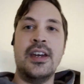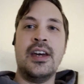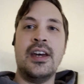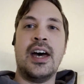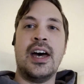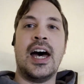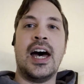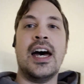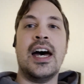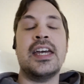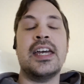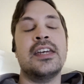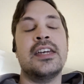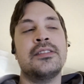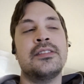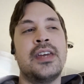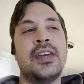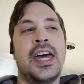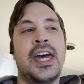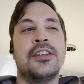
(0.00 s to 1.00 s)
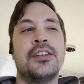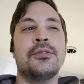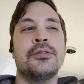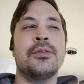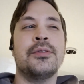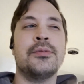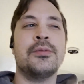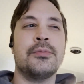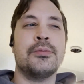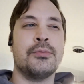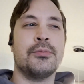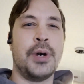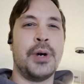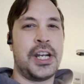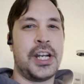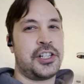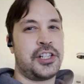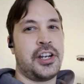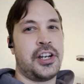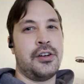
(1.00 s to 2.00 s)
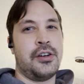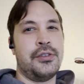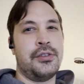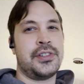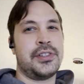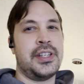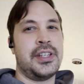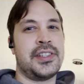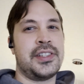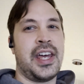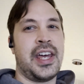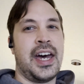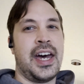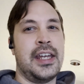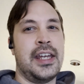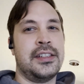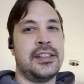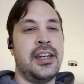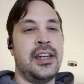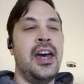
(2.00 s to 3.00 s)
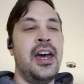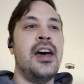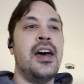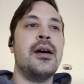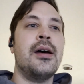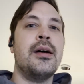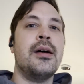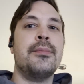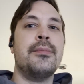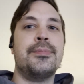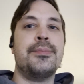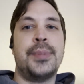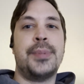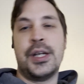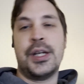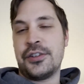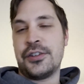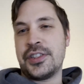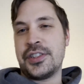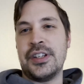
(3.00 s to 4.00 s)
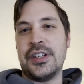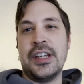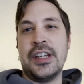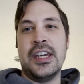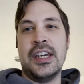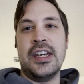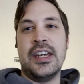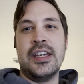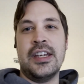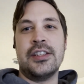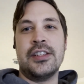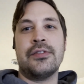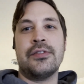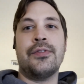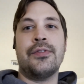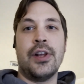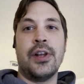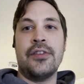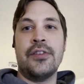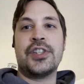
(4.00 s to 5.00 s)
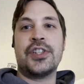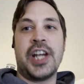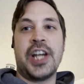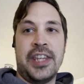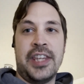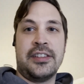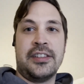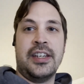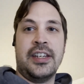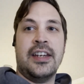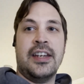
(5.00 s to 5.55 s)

And what it shows is that Peterson is full of shit.